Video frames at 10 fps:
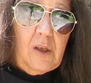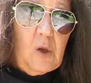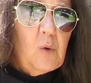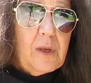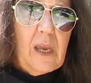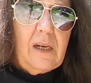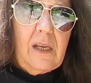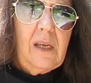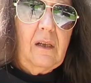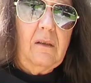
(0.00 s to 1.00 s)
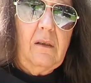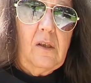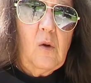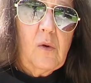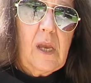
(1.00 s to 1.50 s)
you can heal,
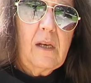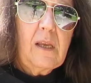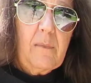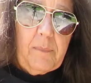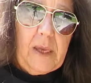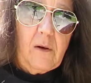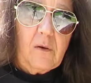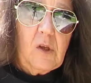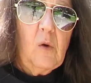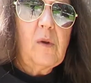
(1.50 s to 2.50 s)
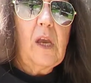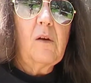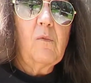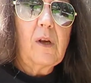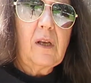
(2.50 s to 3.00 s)
you can get better, you
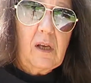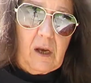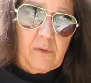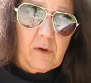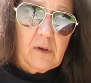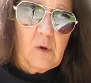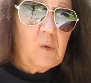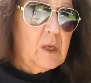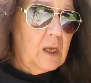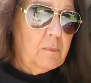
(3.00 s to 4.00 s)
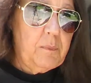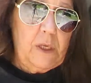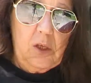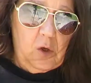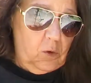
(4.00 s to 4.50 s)
can recover, you can't
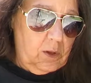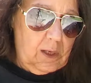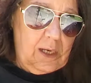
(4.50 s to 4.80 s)
be cured?